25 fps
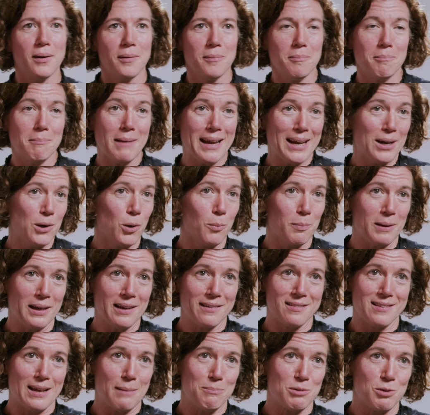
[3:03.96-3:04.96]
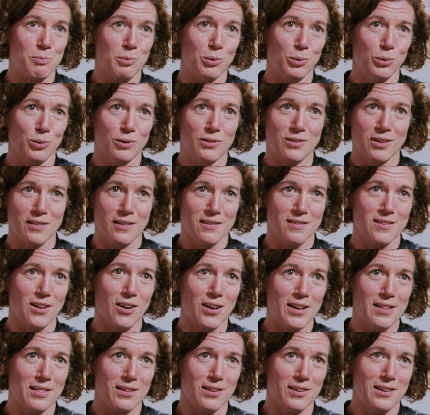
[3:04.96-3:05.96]
may not be acceptable to the
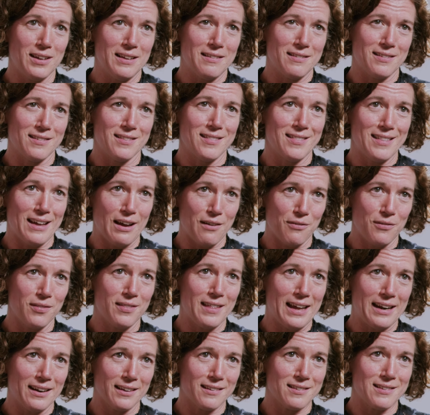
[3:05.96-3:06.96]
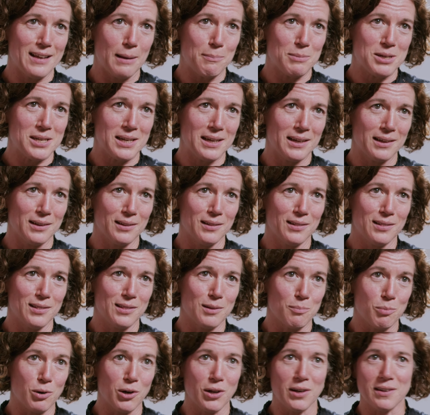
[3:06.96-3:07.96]
site that is then accepting
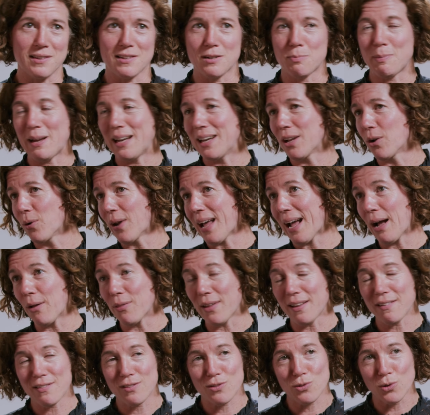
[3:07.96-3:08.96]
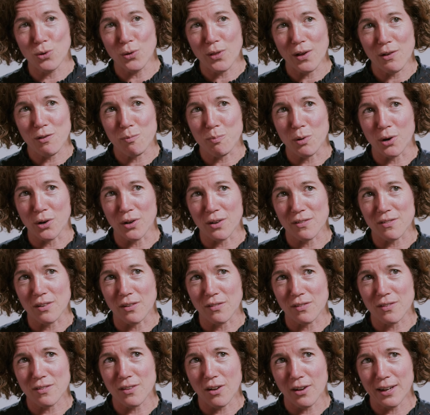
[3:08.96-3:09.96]
the products, depending on how they store those products
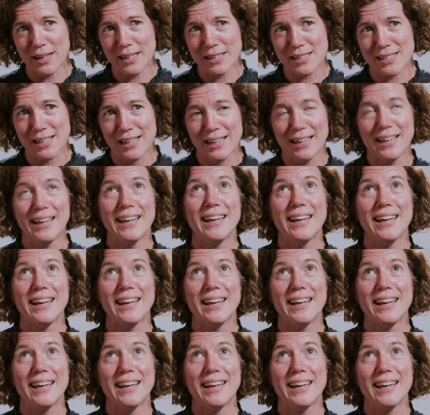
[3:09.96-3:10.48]
on site,